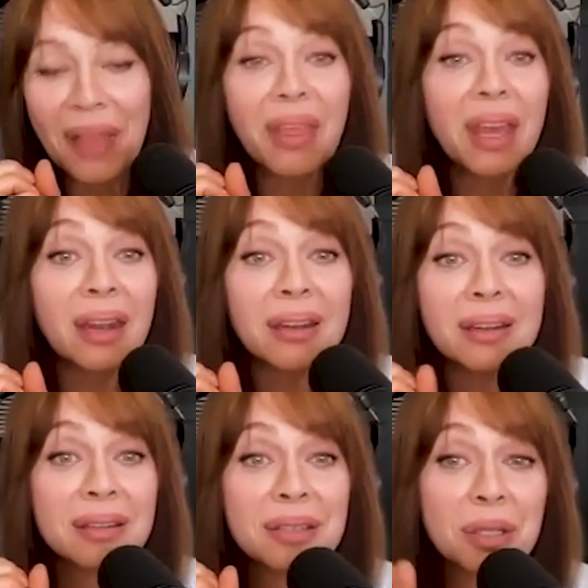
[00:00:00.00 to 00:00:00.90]
And
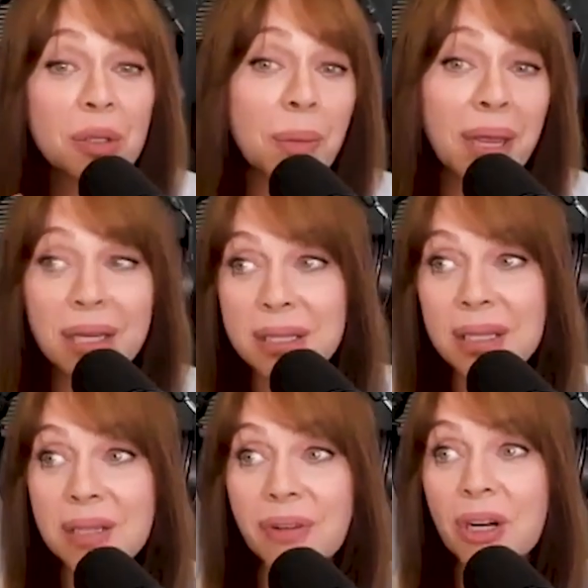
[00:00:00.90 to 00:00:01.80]
then Sue makes
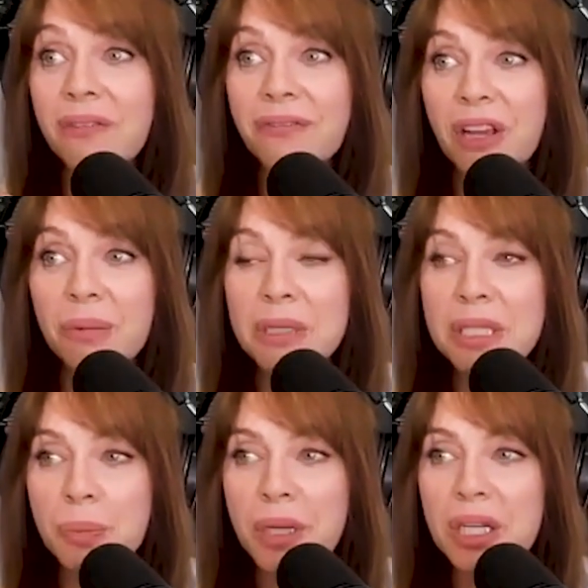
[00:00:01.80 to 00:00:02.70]
this very famous
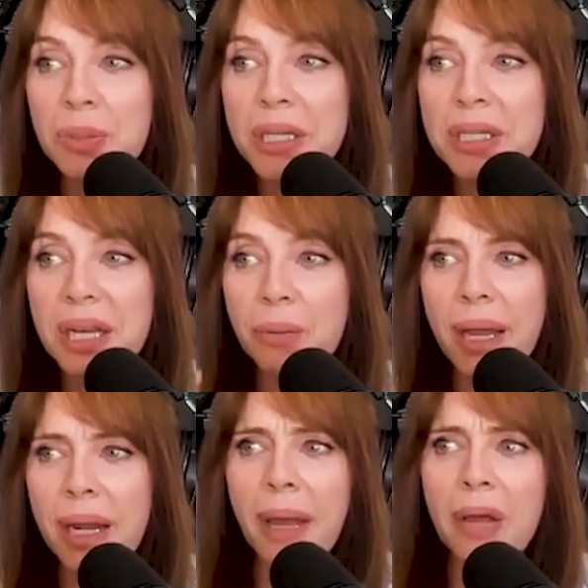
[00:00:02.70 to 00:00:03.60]
speech, because I'd
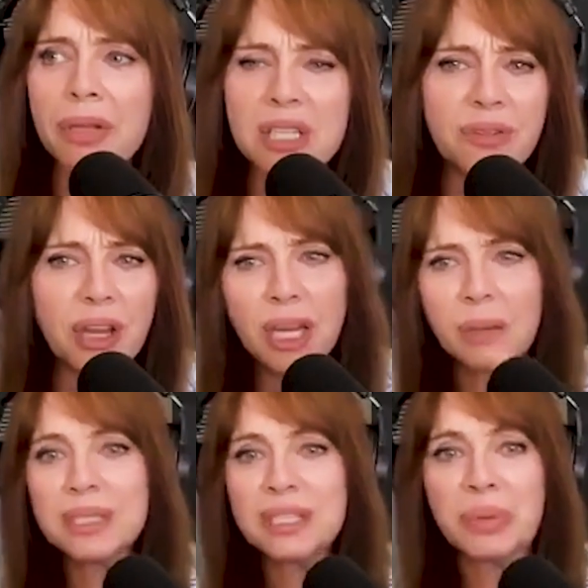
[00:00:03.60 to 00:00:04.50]
read about this
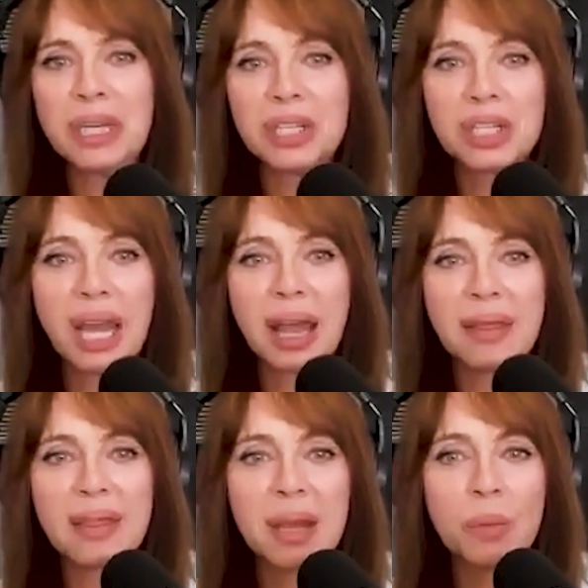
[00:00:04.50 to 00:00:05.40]
famous speech.
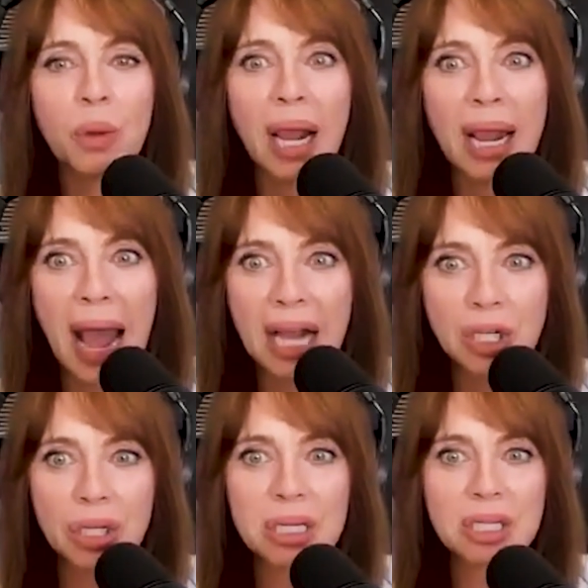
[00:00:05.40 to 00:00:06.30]
And then when I
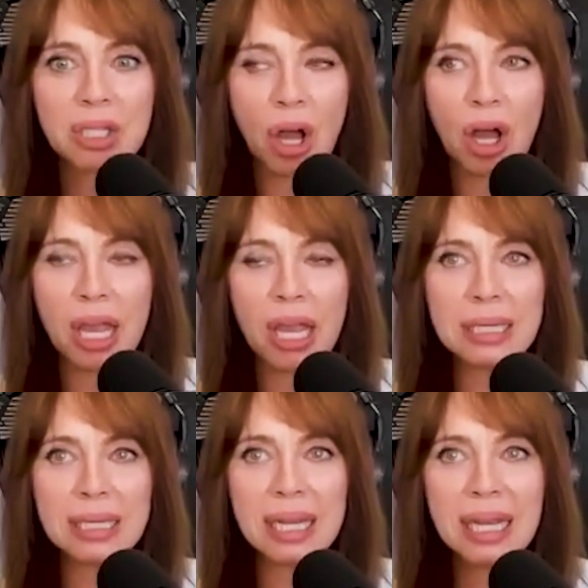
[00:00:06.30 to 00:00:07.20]
actually saw
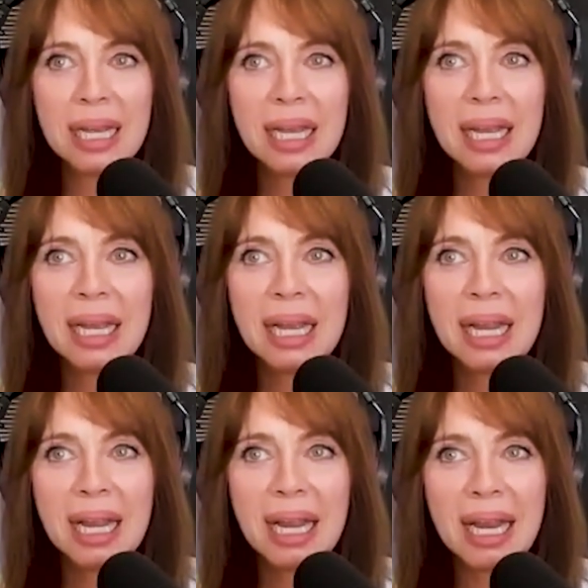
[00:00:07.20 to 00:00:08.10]
it,
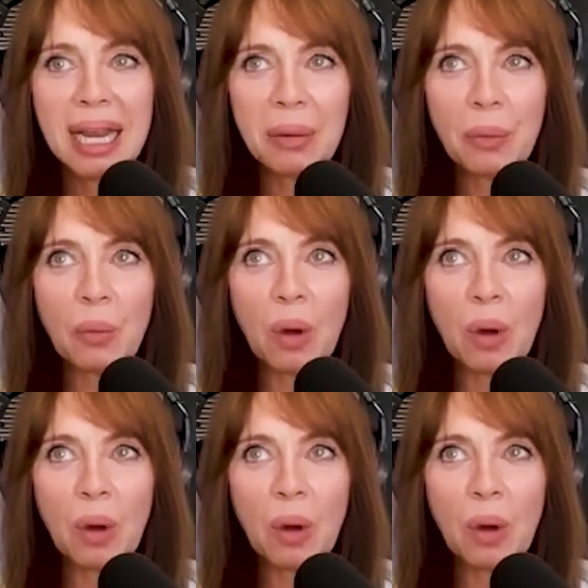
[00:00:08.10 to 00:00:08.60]
it